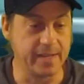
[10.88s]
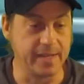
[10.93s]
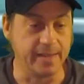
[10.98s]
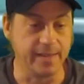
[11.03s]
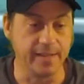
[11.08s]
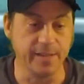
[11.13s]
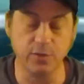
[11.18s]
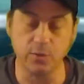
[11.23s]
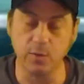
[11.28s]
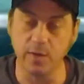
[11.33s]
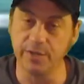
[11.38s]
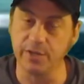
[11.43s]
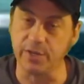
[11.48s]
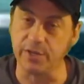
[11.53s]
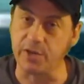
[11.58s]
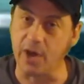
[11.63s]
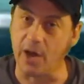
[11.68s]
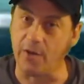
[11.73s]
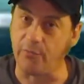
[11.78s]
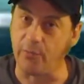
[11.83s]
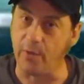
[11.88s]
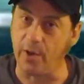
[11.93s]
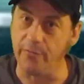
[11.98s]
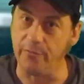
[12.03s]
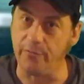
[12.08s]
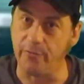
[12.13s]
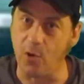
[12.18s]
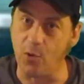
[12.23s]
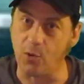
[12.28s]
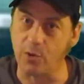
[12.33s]
This one's a tough one,
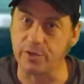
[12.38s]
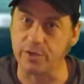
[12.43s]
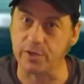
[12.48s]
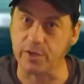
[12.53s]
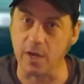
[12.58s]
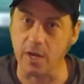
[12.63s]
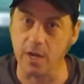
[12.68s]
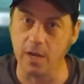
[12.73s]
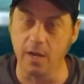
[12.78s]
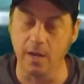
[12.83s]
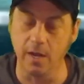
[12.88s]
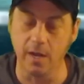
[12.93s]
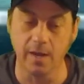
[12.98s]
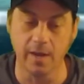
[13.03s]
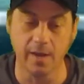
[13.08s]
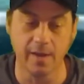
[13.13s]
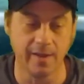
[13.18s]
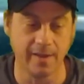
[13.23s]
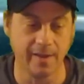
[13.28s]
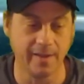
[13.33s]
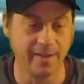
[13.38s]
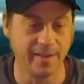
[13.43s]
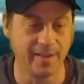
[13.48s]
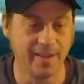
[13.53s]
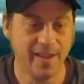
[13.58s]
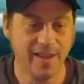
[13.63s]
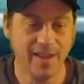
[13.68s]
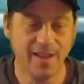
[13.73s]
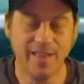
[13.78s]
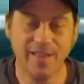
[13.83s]
folks.
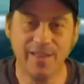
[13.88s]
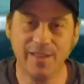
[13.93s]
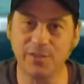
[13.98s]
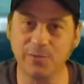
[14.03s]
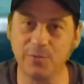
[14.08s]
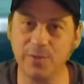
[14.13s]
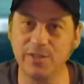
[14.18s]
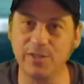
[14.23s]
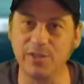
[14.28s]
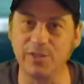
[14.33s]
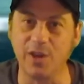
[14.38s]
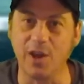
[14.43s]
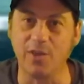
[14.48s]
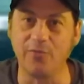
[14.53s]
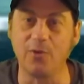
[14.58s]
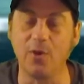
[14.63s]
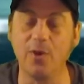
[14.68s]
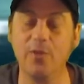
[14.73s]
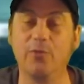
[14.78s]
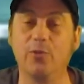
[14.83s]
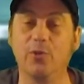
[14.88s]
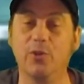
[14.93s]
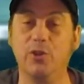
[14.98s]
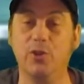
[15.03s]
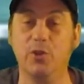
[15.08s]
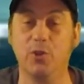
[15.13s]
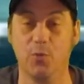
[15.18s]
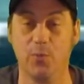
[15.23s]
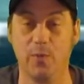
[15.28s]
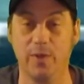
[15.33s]
This one's a tough one for
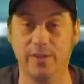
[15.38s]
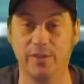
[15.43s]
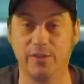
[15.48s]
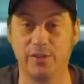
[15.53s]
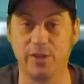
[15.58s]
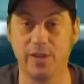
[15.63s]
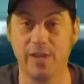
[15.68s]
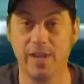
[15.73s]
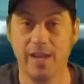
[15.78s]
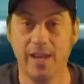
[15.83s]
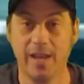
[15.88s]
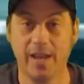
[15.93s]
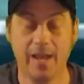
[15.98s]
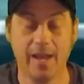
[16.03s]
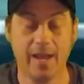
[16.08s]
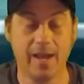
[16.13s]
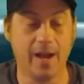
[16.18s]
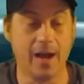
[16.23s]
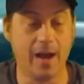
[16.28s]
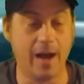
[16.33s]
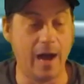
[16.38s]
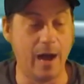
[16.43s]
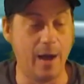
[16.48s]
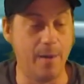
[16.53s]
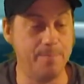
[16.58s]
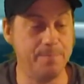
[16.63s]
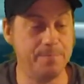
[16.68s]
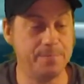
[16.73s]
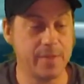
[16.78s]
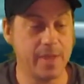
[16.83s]
humans.
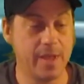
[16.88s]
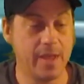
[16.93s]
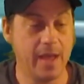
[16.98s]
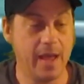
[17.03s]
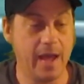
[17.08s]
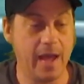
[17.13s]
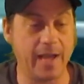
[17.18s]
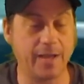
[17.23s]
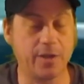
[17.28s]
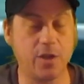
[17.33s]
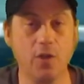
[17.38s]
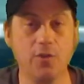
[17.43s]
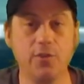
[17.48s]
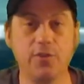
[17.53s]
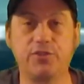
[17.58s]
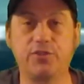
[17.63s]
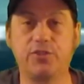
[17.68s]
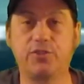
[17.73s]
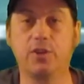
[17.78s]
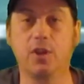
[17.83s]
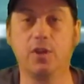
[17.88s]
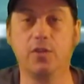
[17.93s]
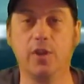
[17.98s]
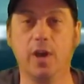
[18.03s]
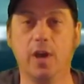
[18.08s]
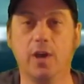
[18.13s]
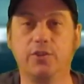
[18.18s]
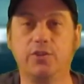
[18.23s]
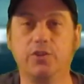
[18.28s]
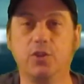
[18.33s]
I called
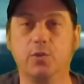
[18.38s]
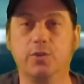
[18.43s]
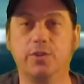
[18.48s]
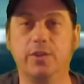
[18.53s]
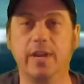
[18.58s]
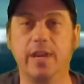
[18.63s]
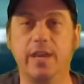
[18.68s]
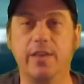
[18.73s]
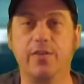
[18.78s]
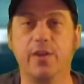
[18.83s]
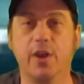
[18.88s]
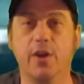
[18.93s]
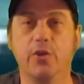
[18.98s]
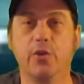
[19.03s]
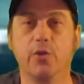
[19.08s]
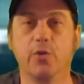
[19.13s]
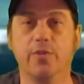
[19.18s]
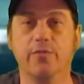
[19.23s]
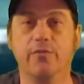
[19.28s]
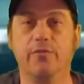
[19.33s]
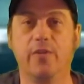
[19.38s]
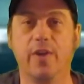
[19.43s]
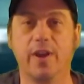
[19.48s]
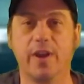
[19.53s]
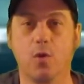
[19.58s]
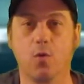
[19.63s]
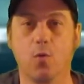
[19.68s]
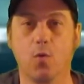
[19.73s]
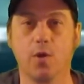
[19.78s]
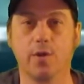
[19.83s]
the show today Thunder and
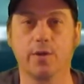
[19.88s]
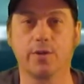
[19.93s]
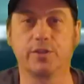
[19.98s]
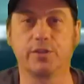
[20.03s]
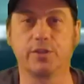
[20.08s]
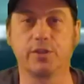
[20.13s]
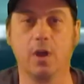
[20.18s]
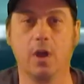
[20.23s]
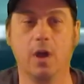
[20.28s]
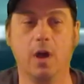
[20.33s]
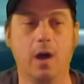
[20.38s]
Fireworks.